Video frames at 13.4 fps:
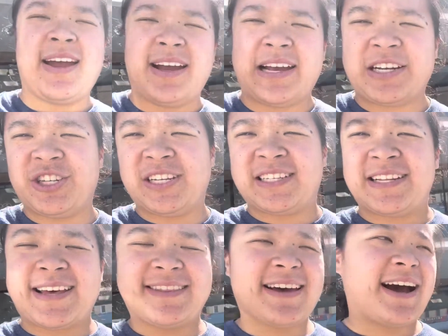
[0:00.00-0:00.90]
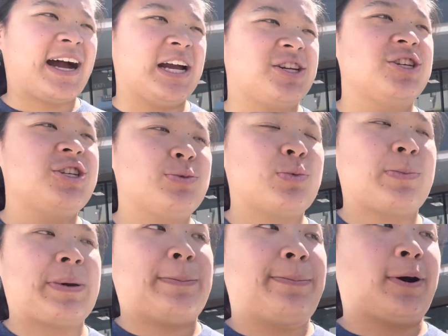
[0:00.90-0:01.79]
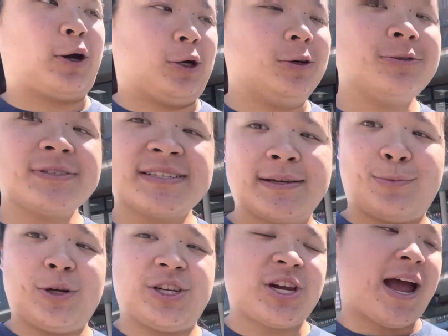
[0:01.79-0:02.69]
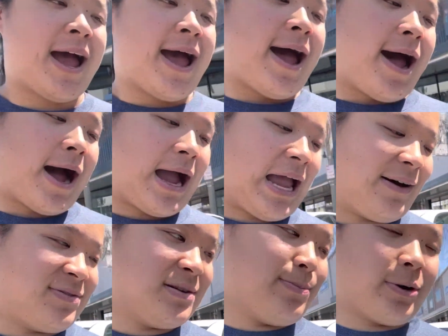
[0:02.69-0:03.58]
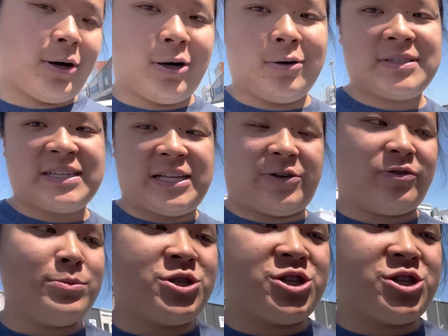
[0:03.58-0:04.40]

and she said that I should just wear my pearls, which I have some pearls. They're from